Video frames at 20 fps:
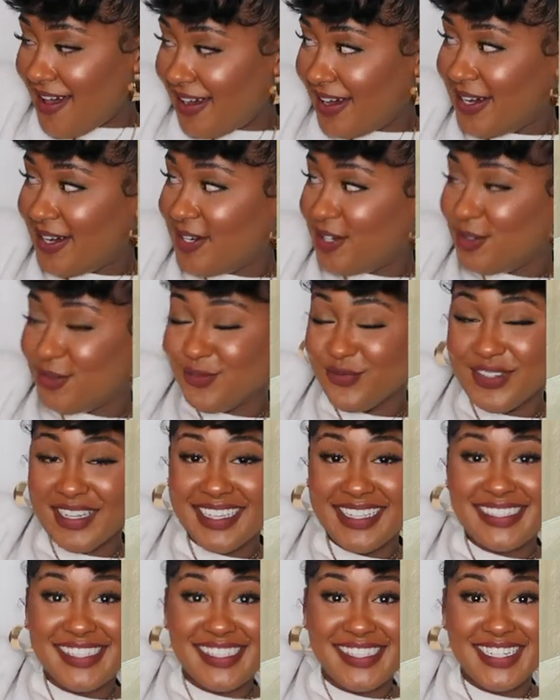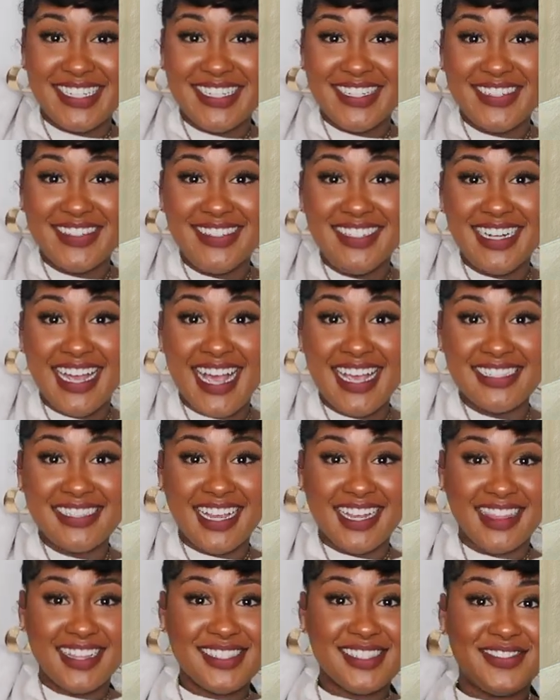um so it has
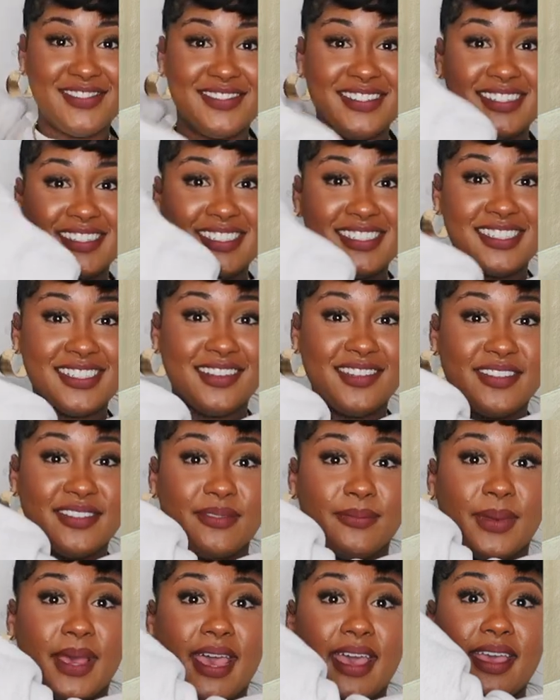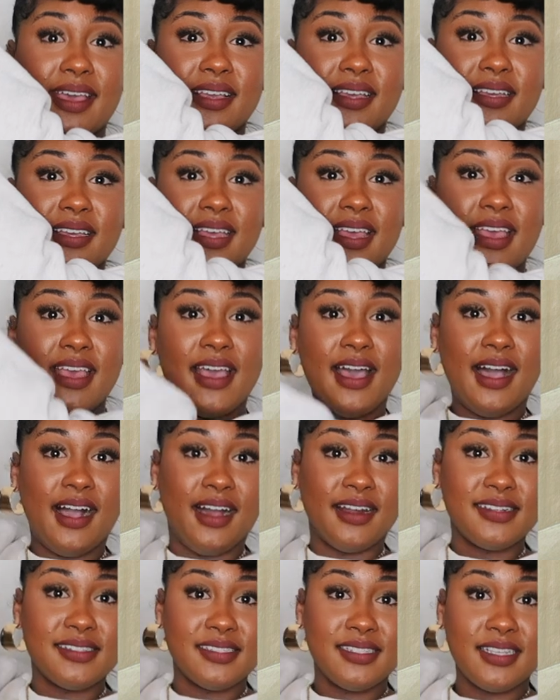like this orange detail in the back
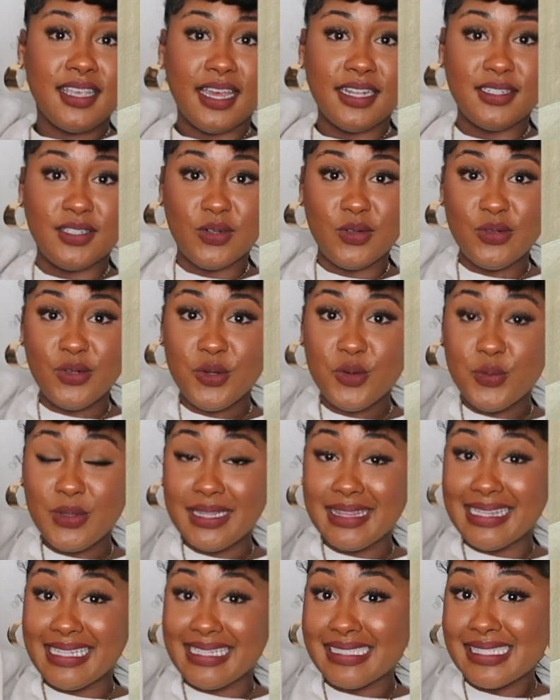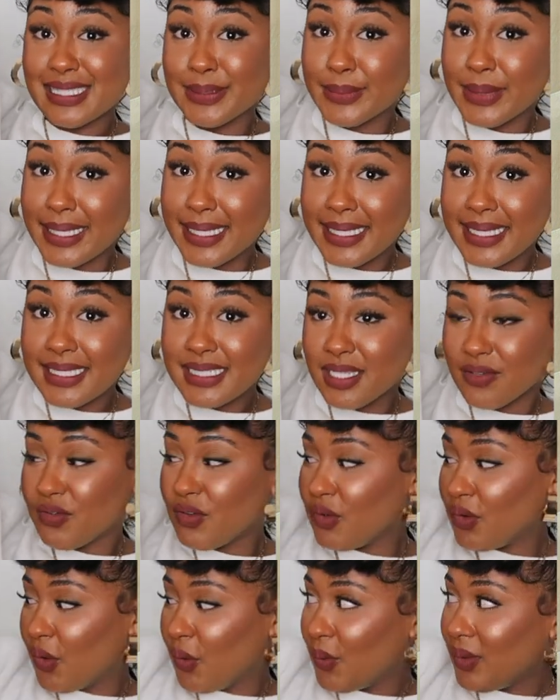honestly i don't know what this means if
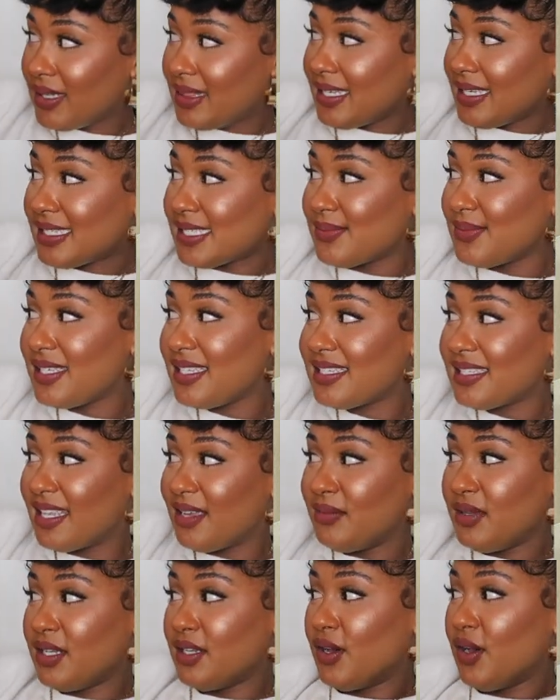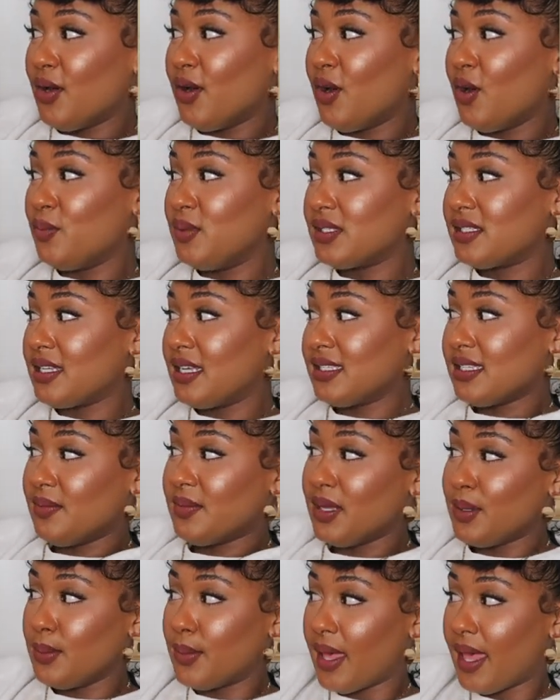you know what this means let me know i hope it's not
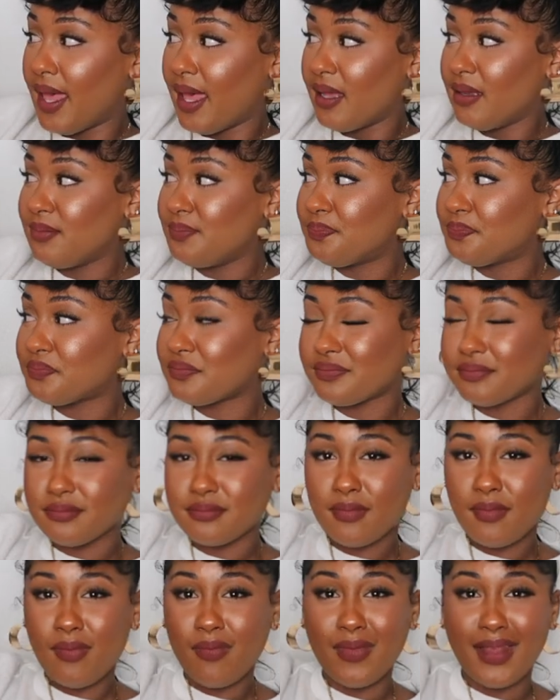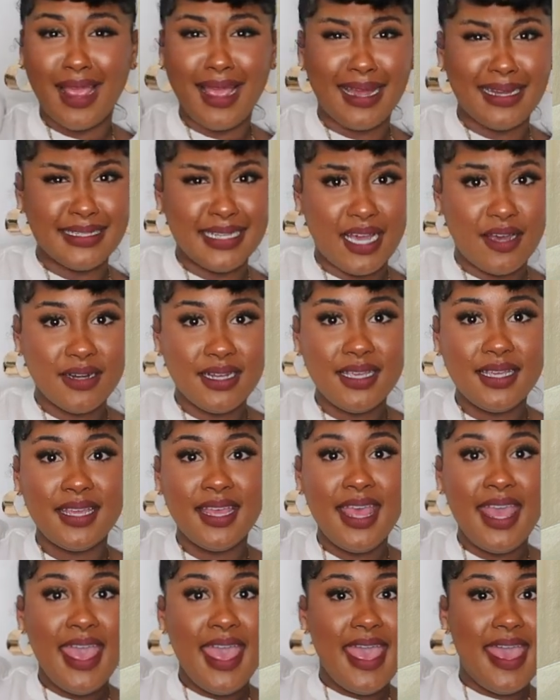something bad i doubt it
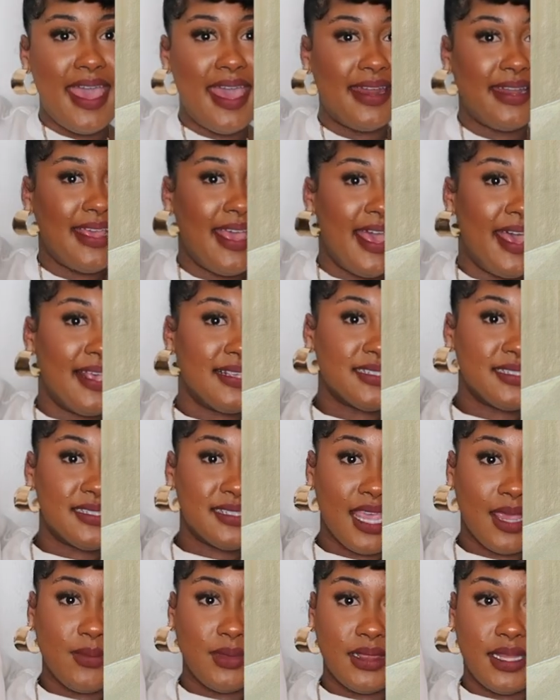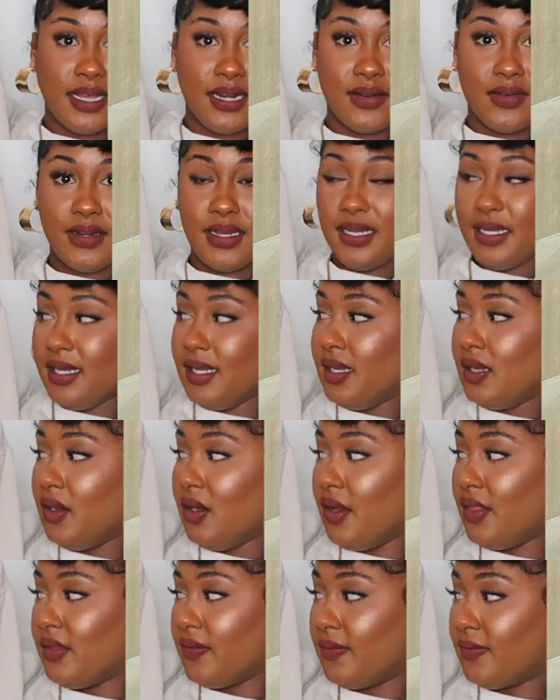and it has the same lettering
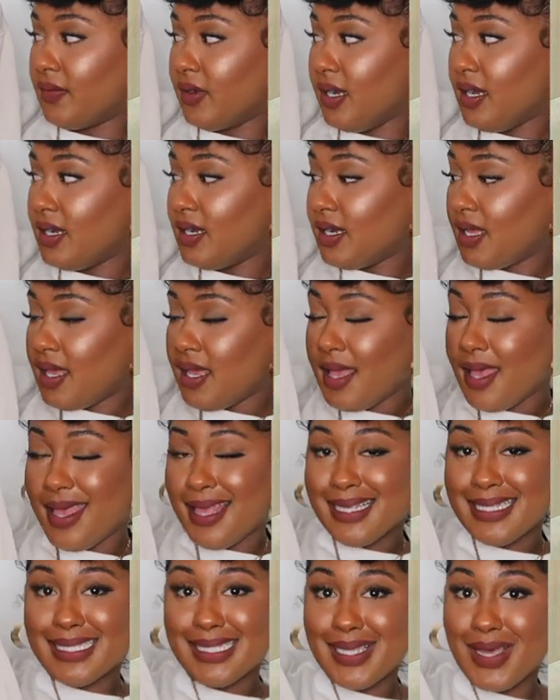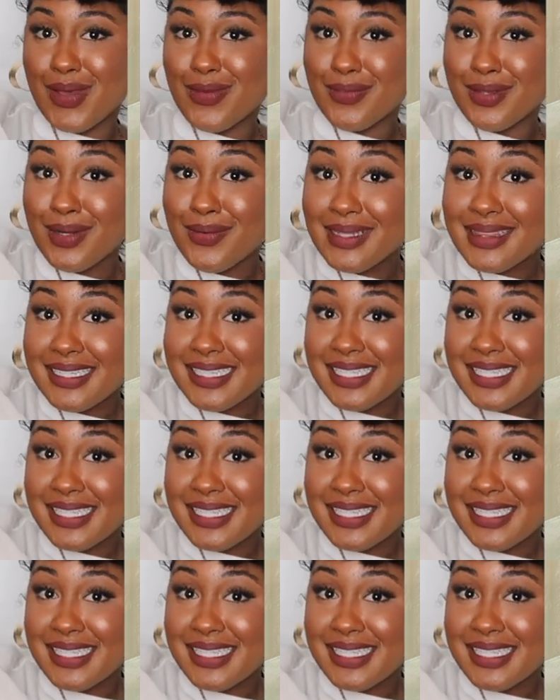on the front so if you know what